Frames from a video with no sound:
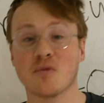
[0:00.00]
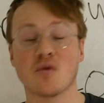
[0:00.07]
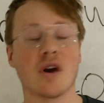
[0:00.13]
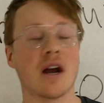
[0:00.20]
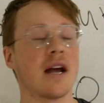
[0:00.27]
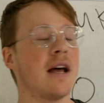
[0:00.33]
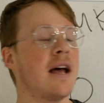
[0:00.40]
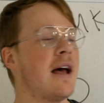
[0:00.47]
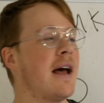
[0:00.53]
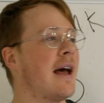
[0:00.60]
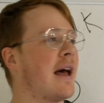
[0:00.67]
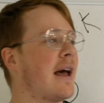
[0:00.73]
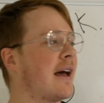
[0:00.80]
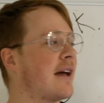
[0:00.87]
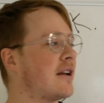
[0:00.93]
right?
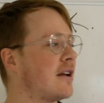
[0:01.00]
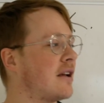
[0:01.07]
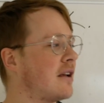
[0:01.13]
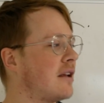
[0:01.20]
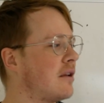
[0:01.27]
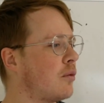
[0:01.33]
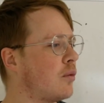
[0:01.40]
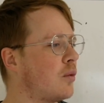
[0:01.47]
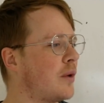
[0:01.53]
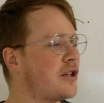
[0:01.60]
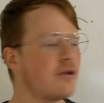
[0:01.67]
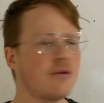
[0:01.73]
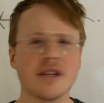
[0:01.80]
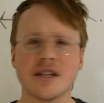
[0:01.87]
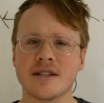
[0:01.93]
And we
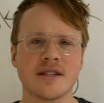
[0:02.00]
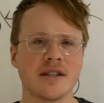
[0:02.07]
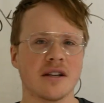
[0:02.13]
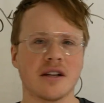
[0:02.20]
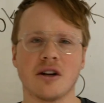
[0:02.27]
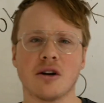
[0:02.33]
do this,